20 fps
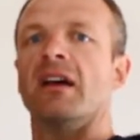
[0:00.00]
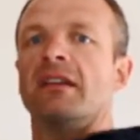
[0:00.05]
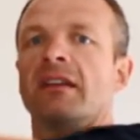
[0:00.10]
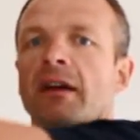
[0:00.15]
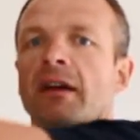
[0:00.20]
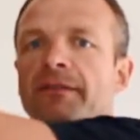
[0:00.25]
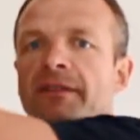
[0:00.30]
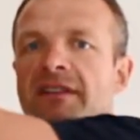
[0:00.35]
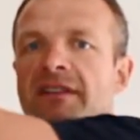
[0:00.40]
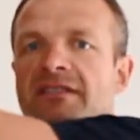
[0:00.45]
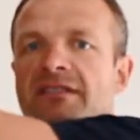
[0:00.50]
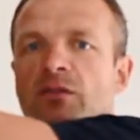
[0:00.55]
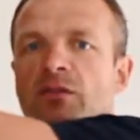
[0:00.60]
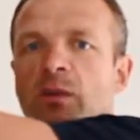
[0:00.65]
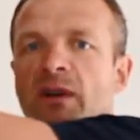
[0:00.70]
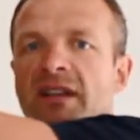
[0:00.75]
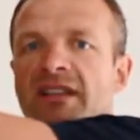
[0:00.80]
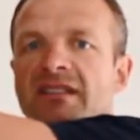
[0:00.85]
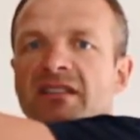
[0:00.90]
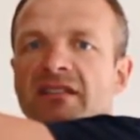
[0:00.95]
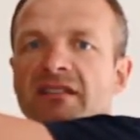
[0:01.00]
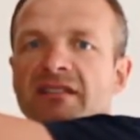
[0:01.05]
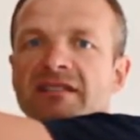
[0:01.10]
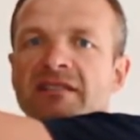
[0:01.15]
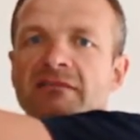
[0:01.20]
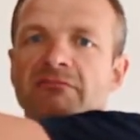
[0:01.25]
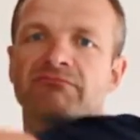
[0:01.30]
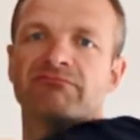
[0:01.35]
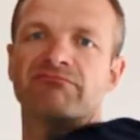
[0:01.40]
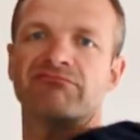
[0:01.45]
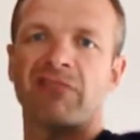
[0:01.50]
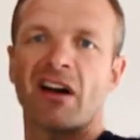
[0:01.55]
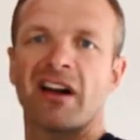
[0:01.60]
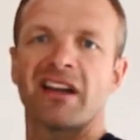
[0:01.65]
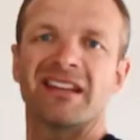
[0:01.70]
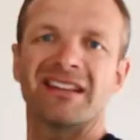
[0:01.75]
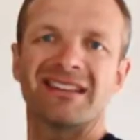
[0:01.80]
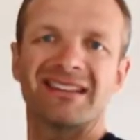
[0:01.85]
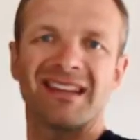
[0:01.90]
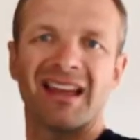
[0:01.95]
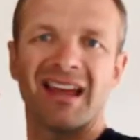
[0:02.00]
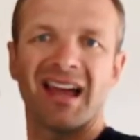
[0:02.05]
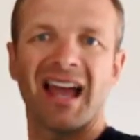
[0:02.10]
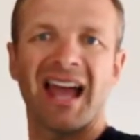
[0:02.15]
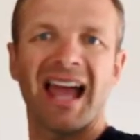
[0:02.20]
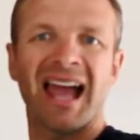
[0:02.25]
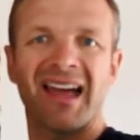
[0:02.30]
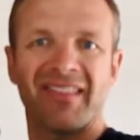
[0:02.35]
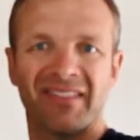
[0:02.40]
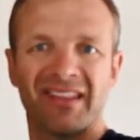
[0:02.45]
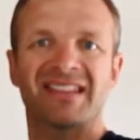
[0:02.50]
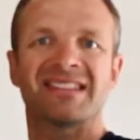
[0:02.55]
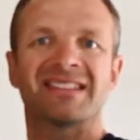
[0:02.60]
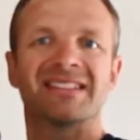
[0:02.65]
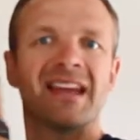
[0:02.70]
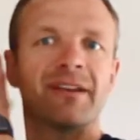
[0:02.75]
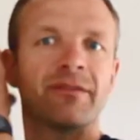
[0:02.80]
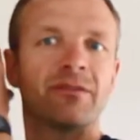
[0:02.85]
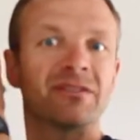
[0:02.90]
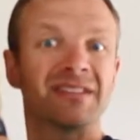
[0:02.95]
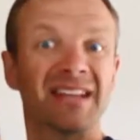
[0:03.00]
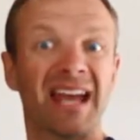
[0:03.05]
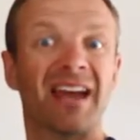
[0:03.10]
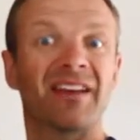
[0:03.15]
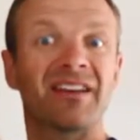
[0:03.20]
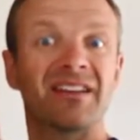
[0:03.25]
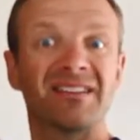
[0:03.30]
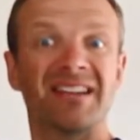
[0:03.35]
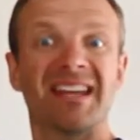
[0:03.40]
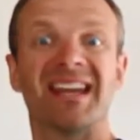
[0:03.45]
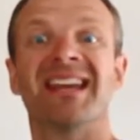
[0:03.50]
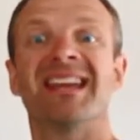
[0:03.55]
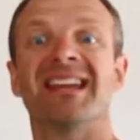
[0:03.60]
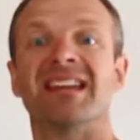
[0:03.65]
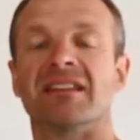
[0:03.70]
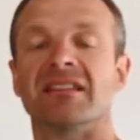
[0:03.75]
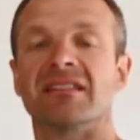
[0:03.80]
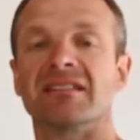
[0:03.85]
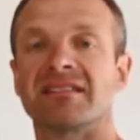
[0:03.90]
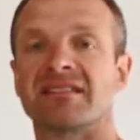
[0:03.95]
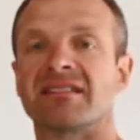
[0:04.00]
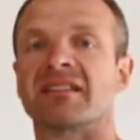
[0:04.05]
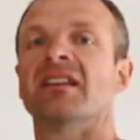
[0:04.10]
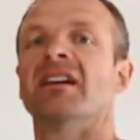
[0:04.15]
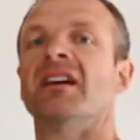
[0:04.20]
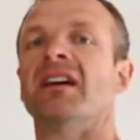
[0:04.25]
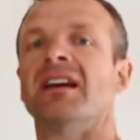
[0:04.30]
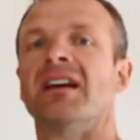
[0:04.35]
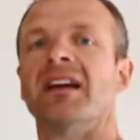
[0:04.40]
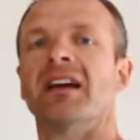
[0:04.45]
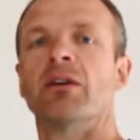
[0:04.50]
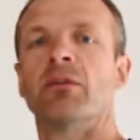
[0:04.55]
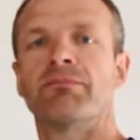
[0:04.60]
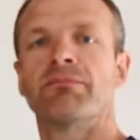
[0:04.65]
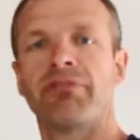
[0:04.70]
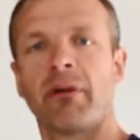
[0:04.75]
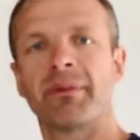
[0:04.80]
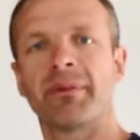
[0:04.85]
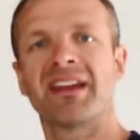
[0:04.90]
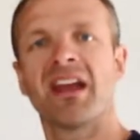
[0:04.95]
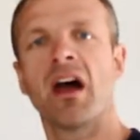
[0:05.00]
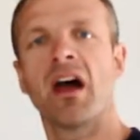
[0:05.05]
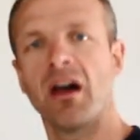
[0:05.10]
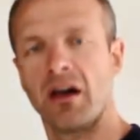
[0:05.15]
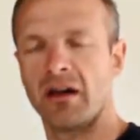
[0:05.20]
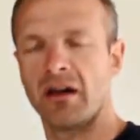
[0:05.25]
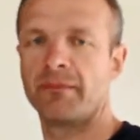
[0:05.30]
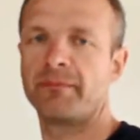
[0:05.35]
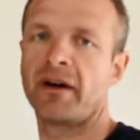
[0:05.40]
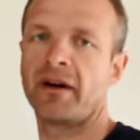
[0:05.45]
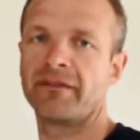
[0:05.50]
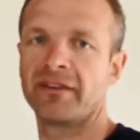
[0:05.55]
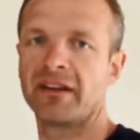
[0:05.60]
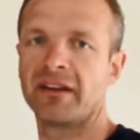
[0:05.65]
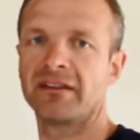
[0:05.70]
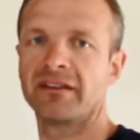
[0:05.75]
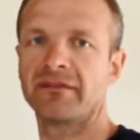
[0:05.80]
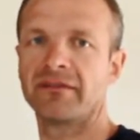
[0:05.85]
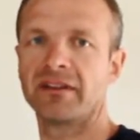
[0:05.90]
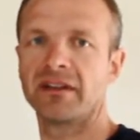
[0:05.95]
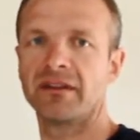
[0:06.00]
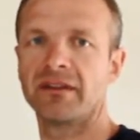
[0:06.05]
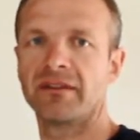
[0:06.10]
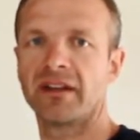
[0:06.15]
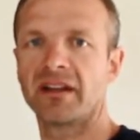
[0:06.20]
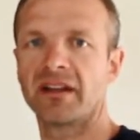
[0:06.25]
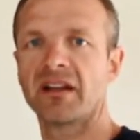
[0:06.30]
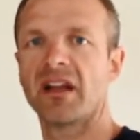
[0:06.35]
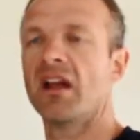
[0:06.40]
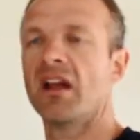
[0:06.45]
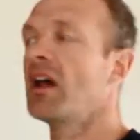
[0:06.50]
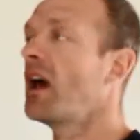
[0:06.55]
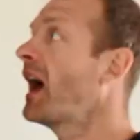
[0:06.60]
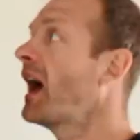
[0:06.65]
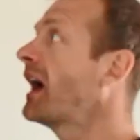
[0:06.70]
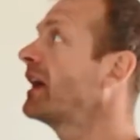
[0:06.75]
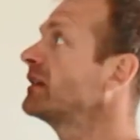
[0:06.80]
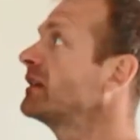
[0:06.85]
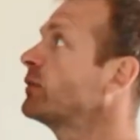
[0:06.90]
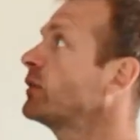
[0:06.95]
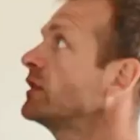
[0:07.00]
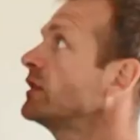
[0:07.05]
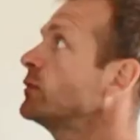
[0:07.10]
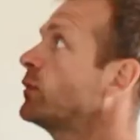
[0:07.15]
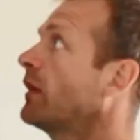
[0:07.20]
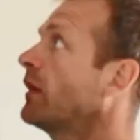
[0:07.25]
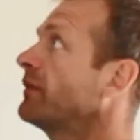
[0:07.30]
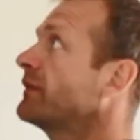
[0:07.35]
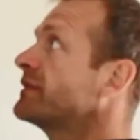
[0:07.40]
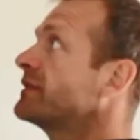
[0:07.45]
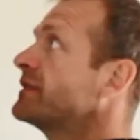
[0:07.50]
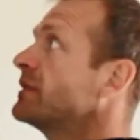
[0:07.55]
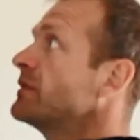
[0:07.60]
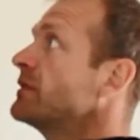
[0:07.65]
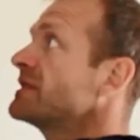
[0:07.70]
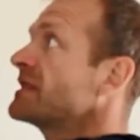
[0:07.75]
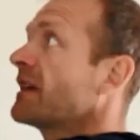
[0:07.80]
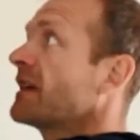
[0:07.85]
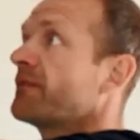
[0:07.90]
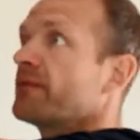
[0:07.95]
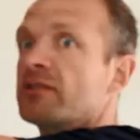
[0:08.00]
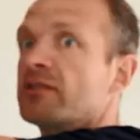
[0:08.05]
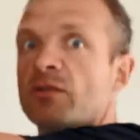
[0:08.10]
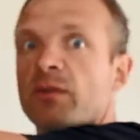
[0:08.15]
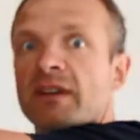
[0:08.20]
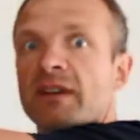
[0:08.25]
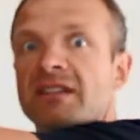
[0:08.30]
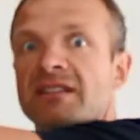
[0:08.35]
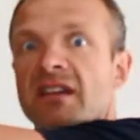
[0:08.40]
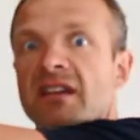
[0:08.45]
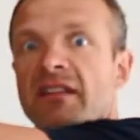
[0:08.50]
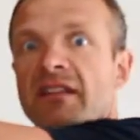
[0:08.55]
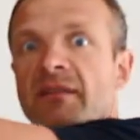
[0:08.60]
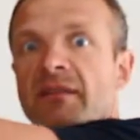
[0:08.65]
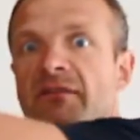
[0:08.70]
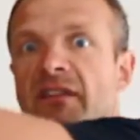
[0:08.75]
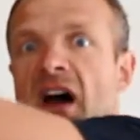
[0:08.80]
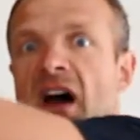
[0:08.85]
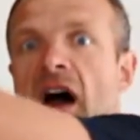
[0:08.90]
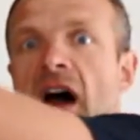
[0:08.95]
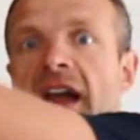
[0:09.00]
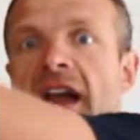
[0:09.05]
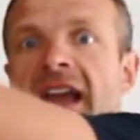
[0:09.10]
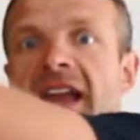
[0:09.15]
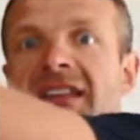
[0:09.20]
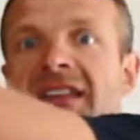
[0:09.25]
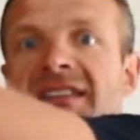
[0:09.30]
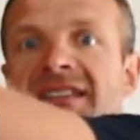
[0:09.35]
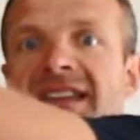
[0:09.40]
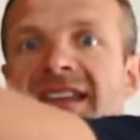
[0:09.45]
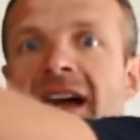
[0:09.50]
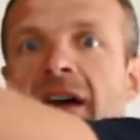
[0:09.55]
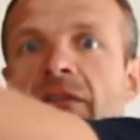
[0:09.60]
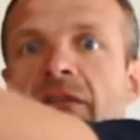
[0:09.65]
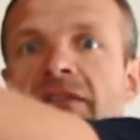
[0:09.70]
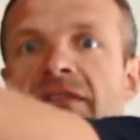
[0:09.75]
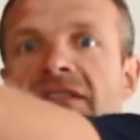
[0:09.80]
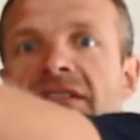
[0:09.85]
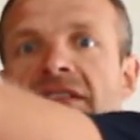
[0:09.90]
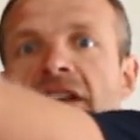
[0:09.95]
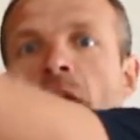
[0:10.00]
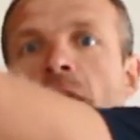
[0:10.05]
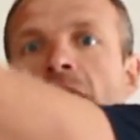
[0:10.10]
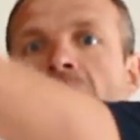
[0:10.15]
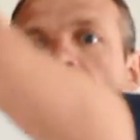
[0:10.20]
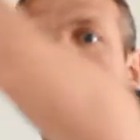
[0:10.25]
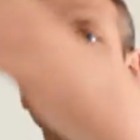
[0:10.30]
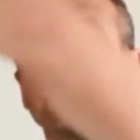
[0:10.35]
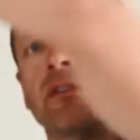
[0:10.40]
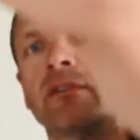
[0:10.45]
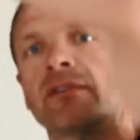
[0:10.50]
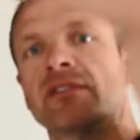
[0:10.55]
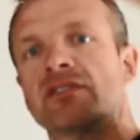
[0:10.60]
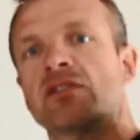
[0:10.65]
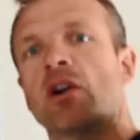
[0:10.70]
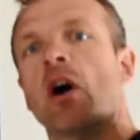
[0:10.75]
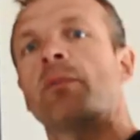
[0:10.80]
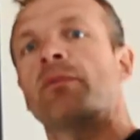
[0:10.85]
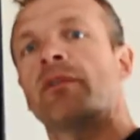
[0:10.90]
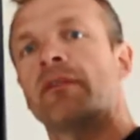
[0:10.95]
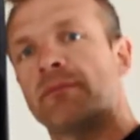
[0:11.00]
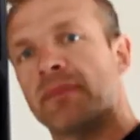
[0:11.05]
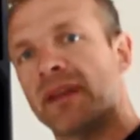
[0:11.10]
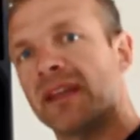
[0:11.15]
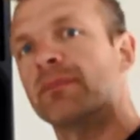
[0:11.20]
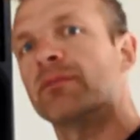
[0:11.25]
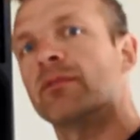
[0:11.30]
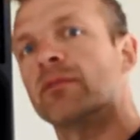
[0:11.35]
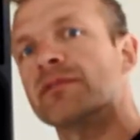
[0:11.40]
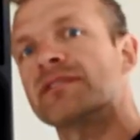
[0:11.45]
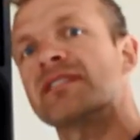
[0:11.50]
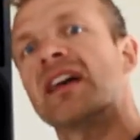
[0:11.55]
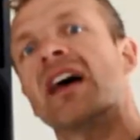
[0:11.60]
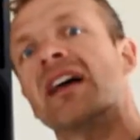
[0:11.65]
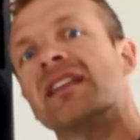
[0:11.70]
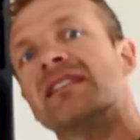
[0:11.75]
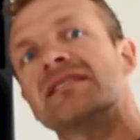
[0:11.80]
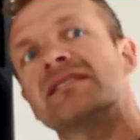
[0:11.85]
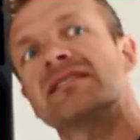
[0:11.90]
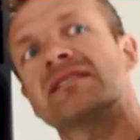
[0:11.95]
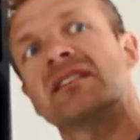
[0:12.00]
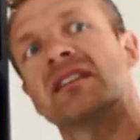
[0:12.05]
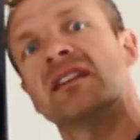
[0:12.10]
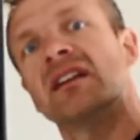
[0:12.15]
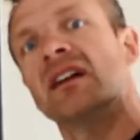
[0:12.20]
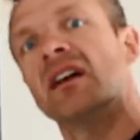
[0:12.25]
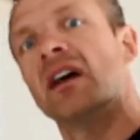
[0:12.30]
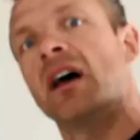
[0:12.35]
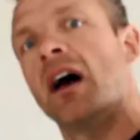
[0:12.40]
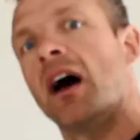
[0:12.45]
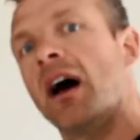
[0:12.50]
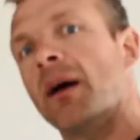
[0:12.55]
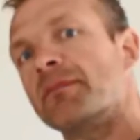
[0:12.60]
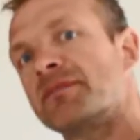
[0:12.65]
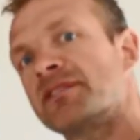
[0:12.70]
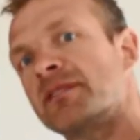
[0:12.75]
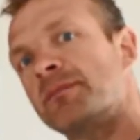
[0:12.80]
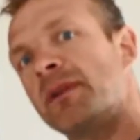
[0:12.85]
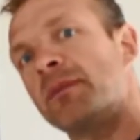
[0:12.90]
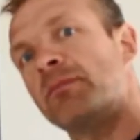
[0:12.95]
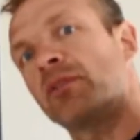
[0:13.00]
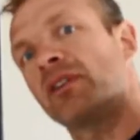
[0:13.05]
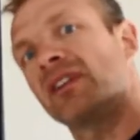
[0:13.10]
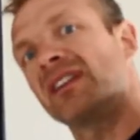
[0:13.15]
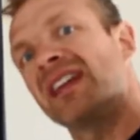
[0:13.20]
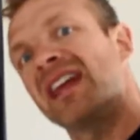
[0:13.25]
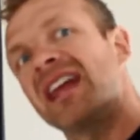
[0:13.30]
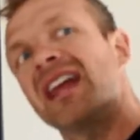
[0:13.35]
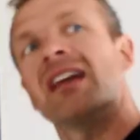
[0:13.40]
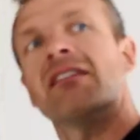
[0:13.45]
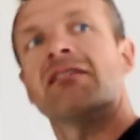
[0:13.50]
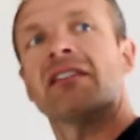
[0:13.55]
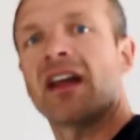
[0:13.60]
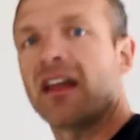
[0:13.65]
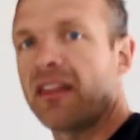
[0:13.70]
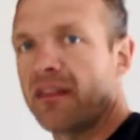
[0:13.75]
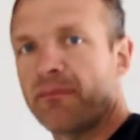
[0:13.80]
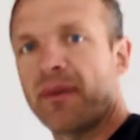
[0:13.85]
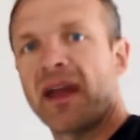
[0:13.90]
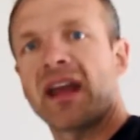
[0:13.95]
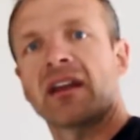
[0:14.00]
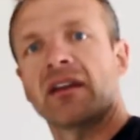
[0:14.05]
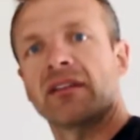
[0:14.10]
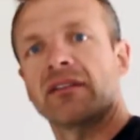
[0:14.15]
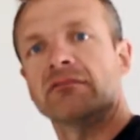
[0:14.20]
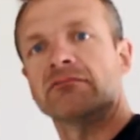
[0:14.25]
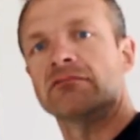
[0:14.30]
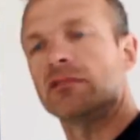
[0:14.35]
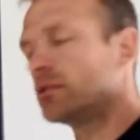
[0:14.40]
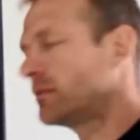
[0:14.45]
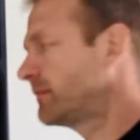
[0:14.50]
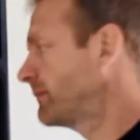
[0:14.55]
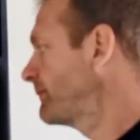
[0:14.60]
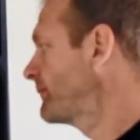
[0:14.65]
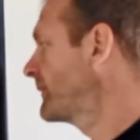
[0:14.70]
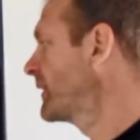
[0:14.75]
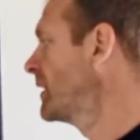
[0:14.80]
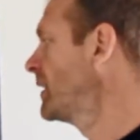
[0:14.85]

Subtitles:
Now, if these tweeters are right at this level, down in your ears, it'll probably hurt by the end of the evening. And what you want to do is have the tweeter, the high-end sound, going over the top of people's heads, so people can hear it at the back of the room.